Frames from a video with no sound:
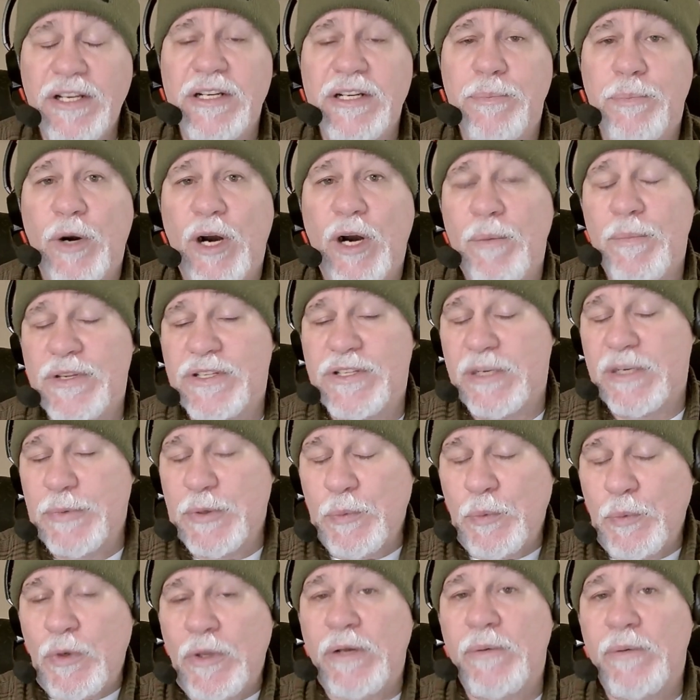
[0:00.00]
department is going to be
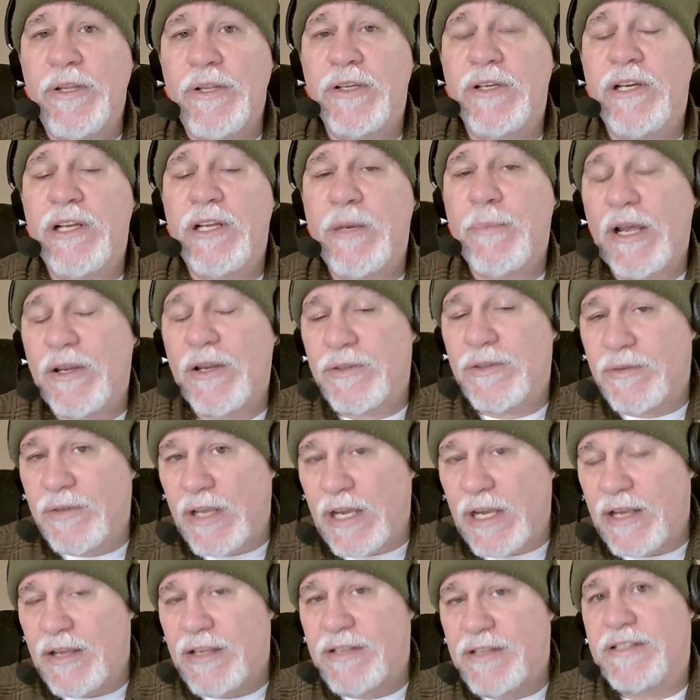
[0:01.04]
really, really good about
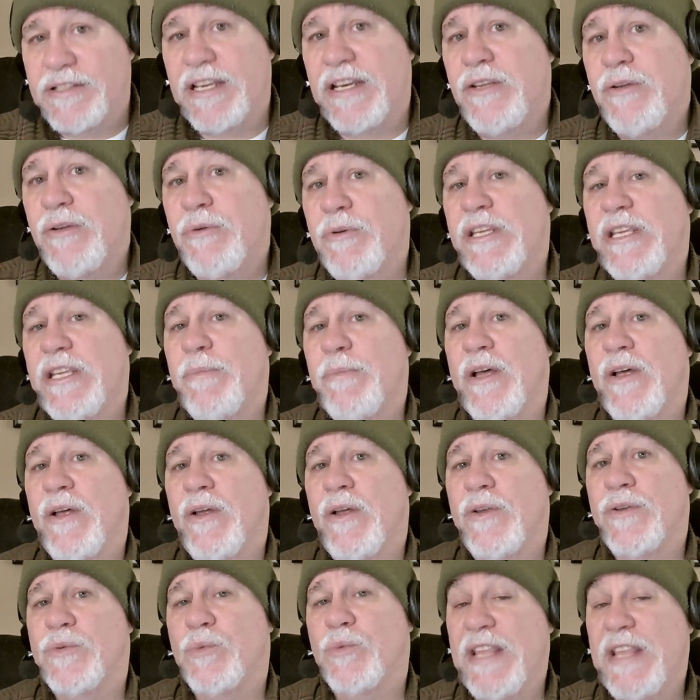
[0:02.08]
sending you
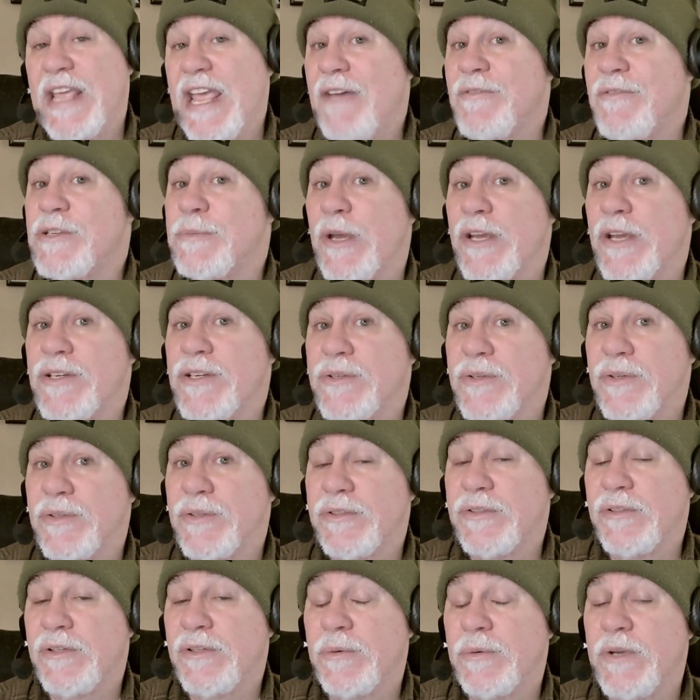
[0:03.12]
emails when they have
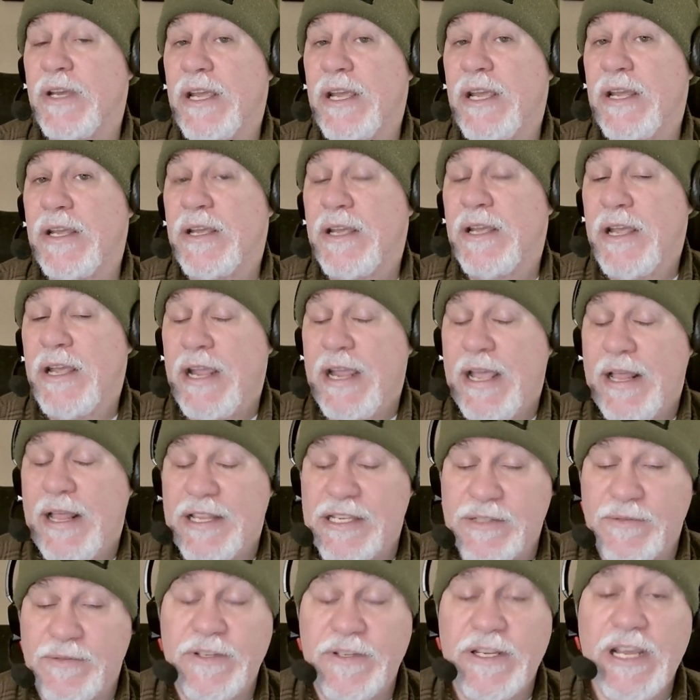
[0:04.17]
specials. Okay. And
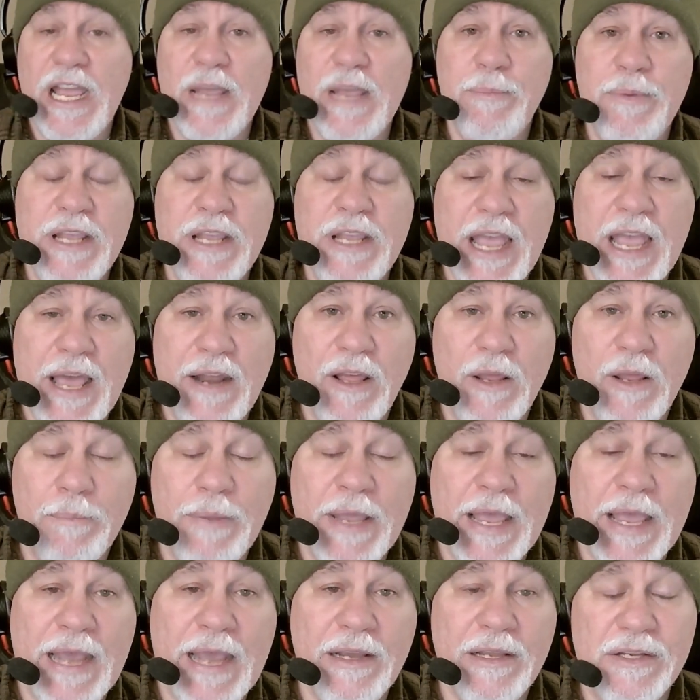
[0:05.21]
this VIP add on
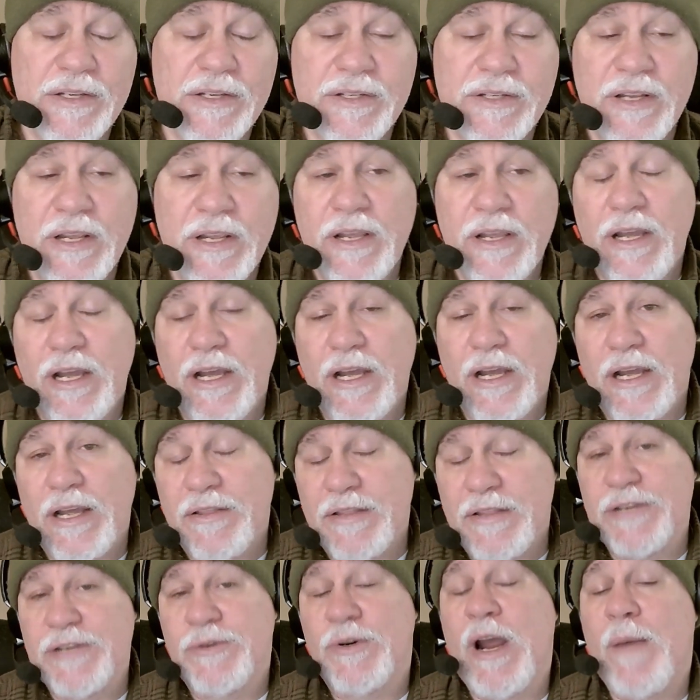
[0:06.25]
package,
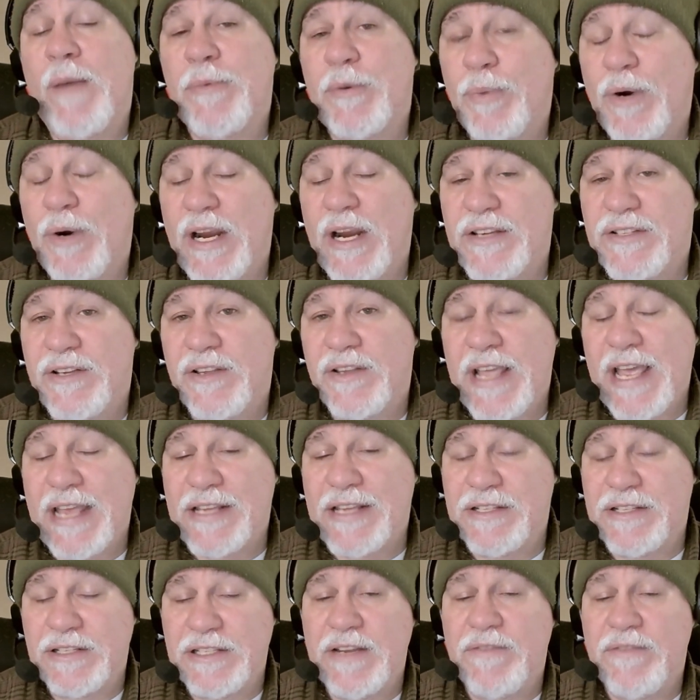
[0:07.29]
they drop the price on that
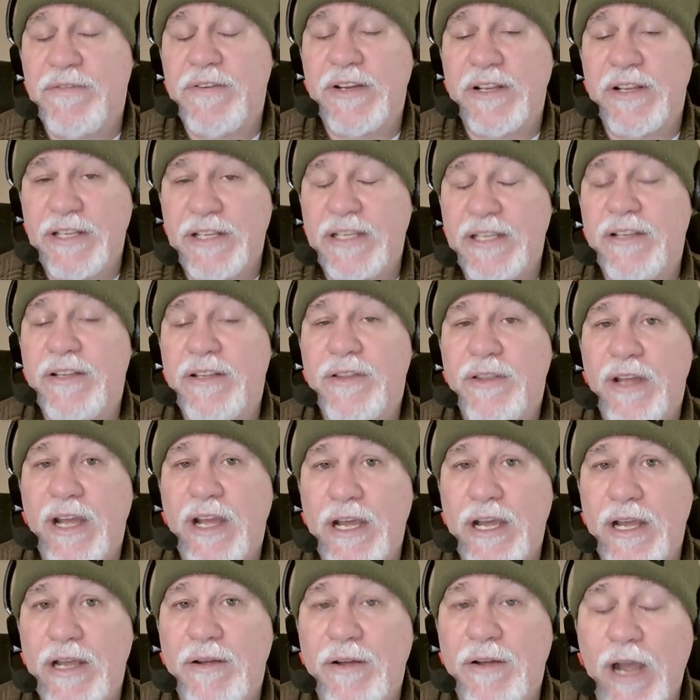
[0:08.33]
significantly.
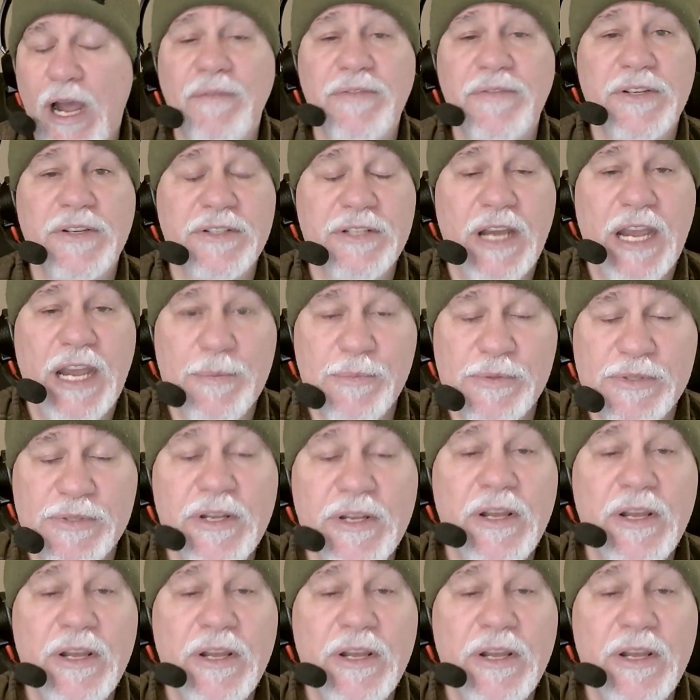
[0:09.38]
Oftentimes